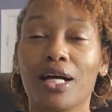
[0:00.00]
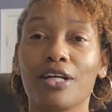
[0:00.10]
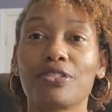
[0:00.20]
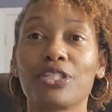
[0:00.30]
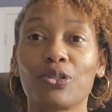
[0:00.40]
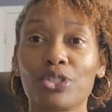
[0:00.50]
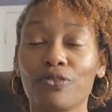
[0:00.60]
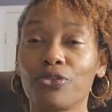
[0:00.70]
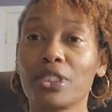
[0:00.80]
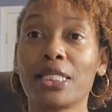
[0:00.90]

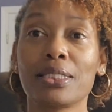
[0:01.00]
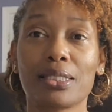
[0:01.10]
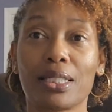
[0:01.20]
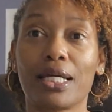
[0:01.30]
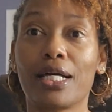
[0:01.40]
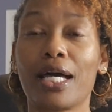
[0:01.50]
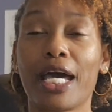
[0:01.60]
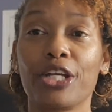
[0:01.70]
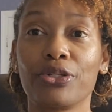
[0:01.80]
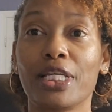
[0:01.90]
searching for these
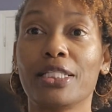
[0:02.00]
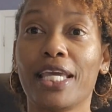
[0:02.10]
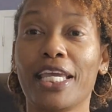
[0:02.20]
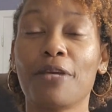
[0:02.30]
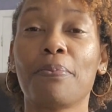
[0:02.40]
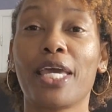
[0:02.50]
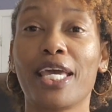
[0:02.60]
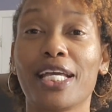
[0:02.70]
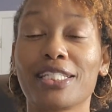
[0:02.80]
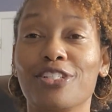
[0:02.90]
higher end
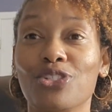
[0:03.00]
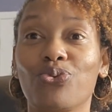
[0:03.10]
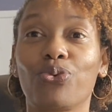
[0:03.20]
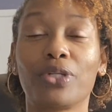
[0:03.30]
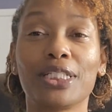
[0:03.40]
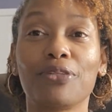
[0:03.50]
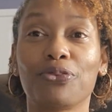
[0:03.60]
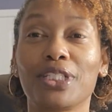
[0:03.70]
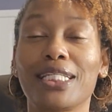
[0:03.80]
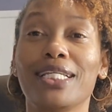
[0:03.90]
handbags, just
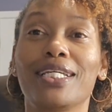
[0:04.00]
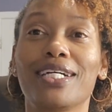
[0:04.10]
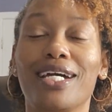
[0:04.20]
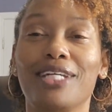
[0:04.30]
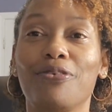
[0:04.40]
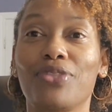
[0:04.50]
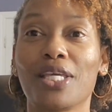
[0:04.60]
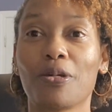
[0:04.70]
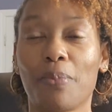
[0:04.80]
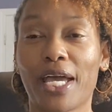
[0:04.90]
really kind of
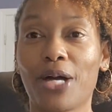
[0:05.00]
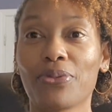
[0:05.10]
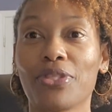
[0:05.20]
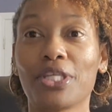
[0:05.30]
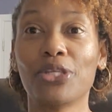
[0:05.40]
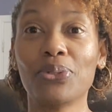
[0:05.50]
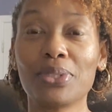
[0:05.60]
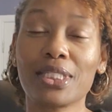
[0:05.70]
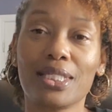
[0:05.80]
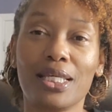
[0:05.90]
think about the
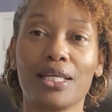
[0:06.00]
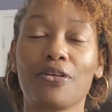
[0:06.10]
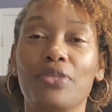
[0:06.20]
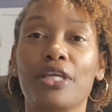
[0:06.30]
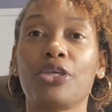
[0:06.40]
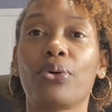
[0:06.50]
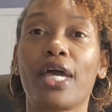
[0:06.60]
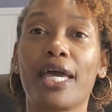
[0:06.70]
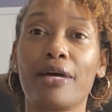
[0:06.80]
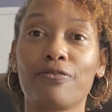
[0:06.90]
use that you'll
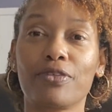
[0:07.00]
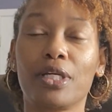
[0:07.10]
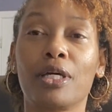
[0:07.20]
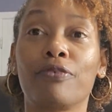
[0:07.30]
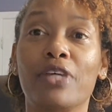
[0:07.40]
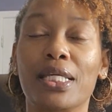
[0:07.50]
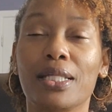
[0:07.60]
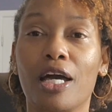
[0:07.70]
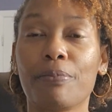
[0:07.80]
have of it.